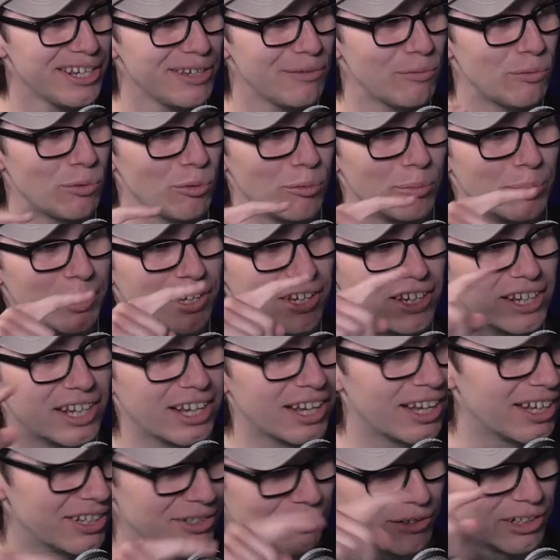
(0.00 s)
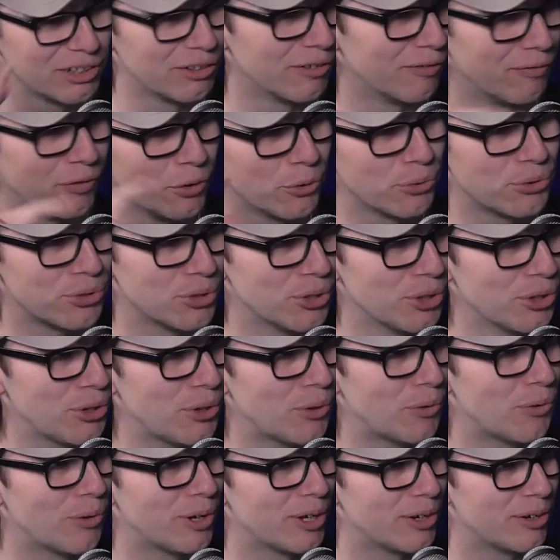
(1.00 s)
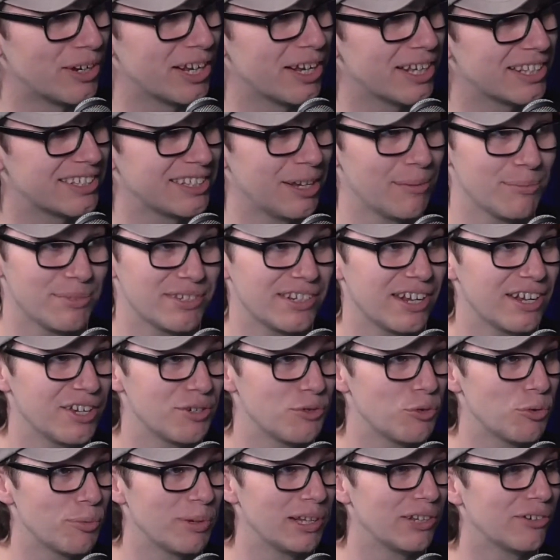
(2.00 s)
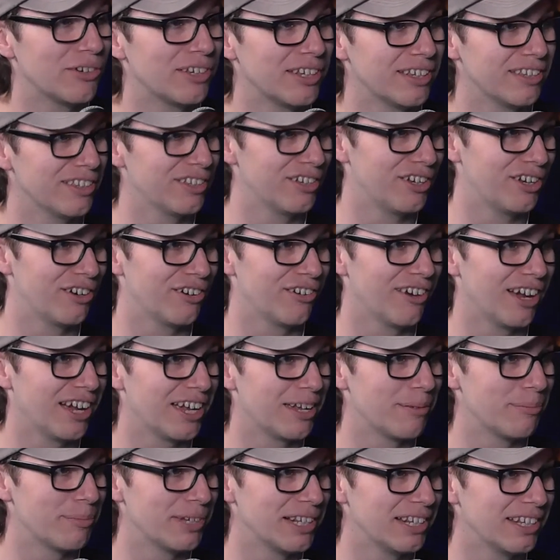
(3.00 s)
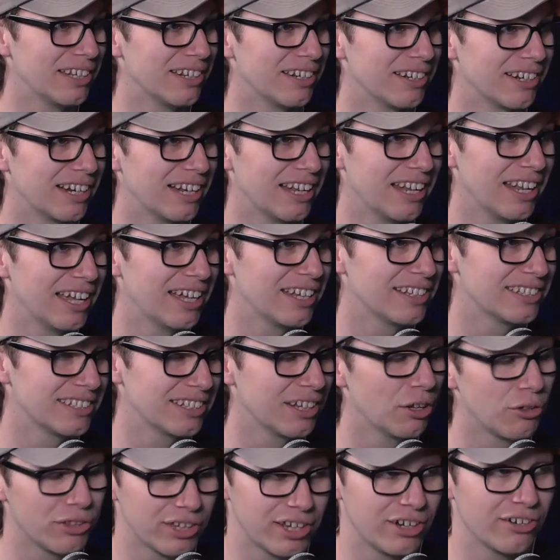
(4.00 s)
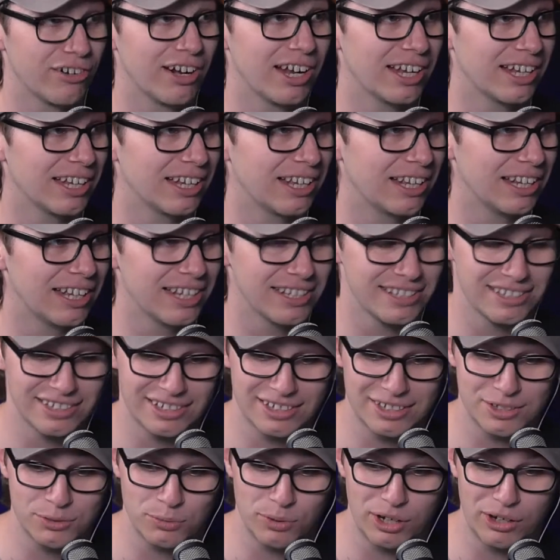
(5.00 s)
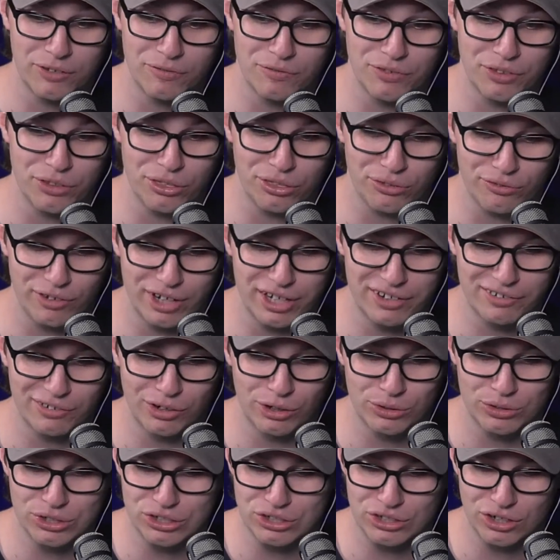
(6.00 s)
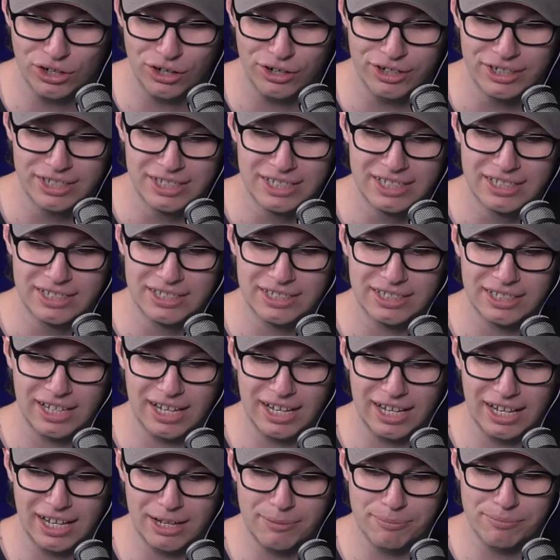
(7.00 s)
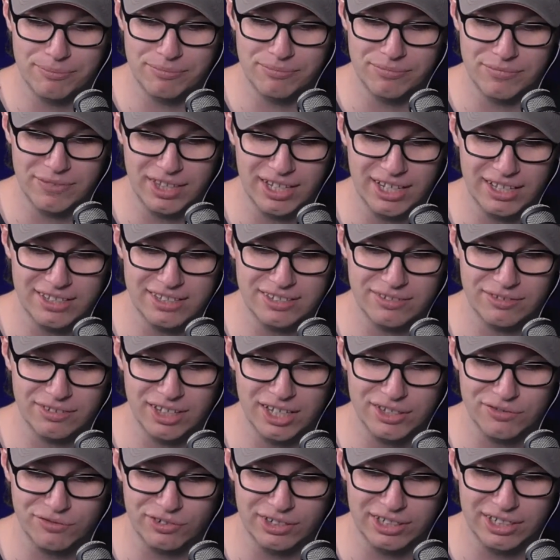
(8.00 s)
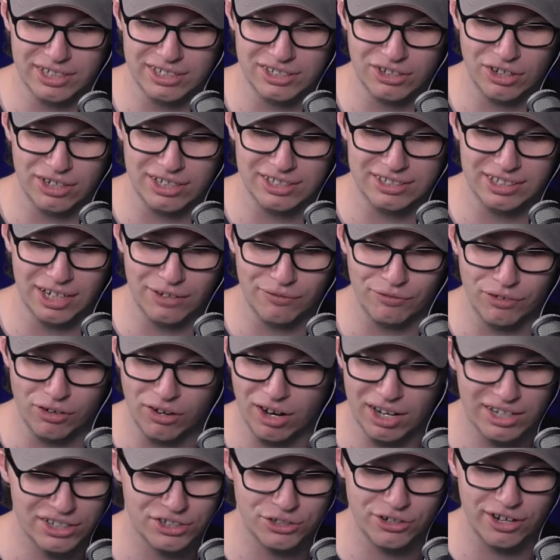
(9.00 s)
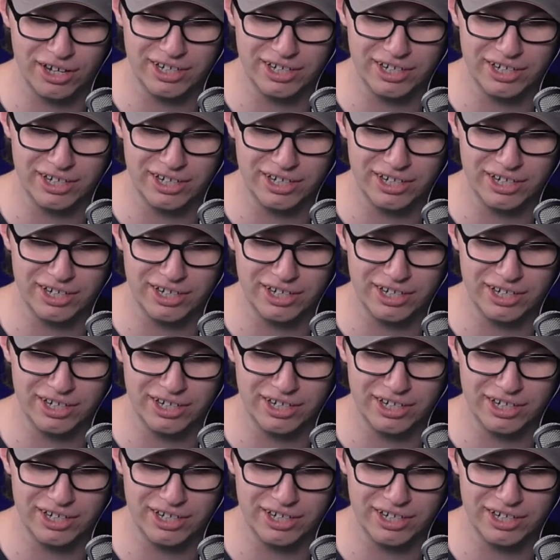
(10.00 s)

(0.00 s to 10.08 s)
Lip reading: will be doing a little full circle, and at some stage we'll be looking at the Karaka Million or the Karaka Classic as well for the 3-year-olds. So that's really exciting stuff. All right, let's crack